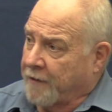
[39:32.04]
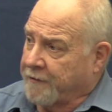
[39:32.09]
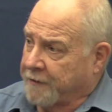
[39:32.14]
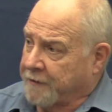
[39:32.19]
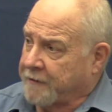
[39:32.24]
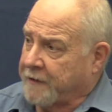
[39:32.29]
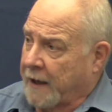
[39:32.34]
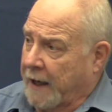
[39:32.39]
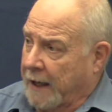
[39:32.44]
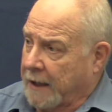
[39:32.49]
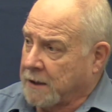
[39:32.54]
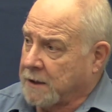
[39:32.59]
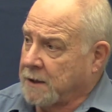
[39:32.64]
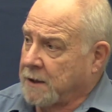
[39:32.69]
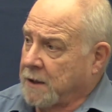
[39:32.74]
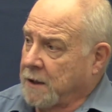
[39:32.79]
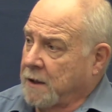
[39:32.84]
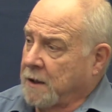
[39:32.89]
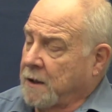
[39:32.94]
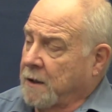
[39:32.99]
of that
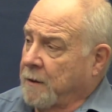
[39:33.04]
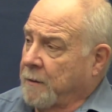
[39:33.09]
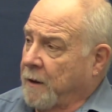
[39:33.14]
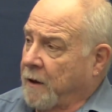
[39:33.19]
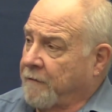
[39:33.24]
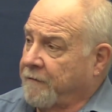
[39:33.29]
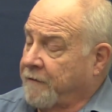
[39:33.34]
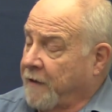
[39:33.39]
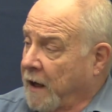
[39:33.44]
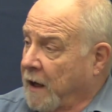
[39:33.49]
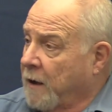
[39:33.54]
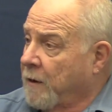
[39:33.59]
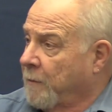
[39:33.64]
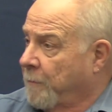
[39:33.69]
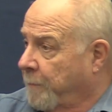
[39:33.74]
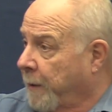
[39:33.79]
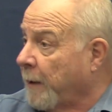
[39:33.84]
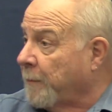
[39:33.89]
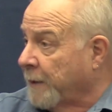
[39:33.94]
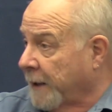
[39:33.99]

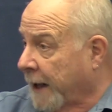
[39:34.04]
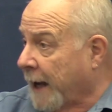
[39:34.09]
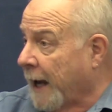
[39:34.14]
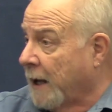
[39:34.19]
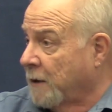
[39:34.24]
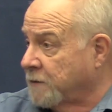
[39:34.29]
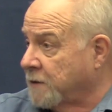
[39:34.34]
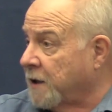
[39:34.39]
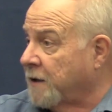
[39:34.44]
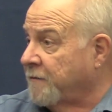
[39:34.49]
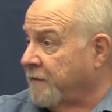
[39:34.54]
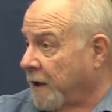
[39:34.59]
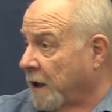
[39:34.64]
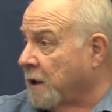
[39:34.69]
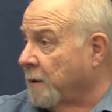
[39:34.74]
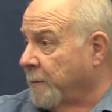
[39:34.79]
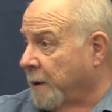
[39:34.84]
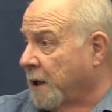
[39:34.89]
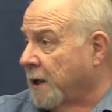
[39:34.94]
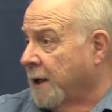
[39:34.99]
public housing availability.